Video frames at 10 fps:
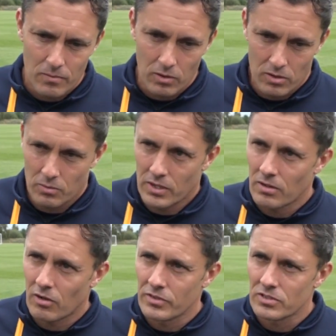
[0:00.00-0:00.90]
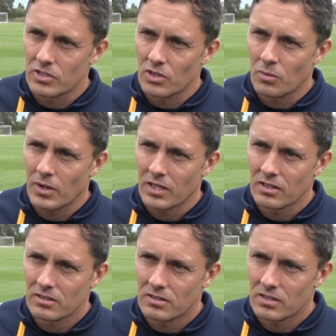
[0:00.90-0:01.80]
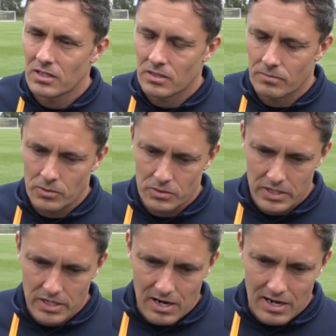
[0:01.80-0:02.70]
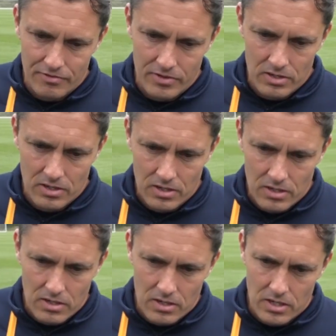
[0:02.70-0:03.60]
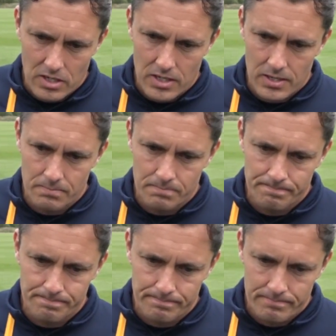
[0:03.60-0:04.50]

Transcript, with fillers: One that we obviously know well, um, that was here, Ivan. Um,